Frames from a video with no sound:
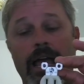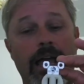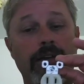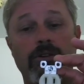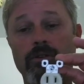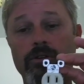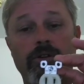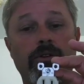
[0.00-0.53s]

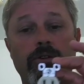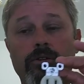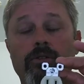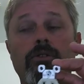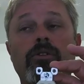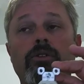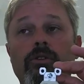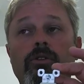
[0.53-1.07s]

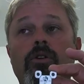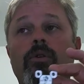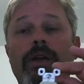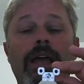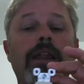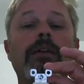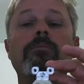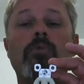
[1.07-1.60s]
you're
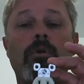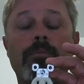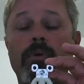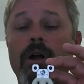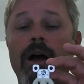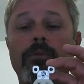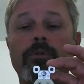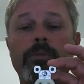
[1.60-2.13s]
creating more
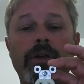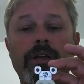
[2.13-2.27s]
problem